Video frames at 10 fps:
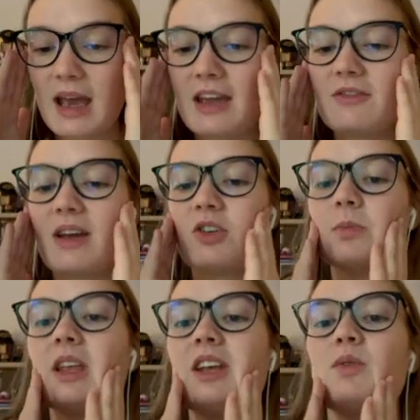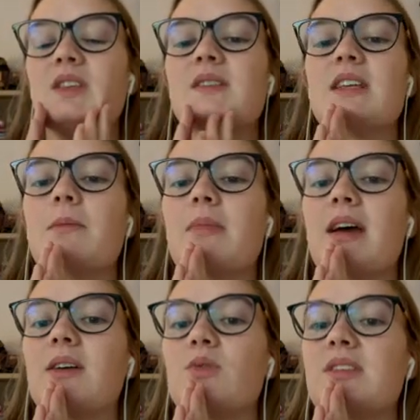I've never played with a Sim
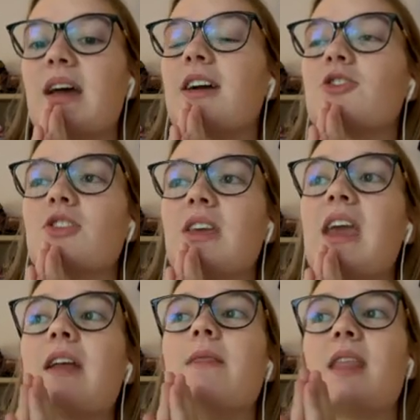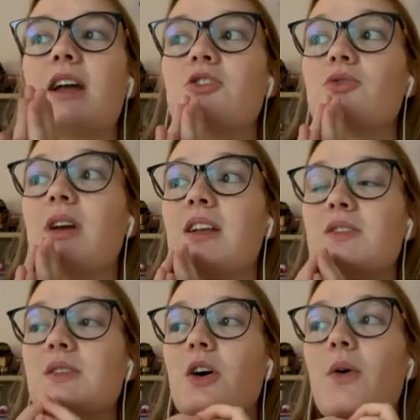that was actually in that trait.
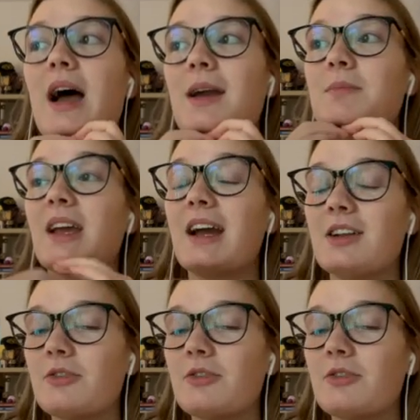So I'm kind of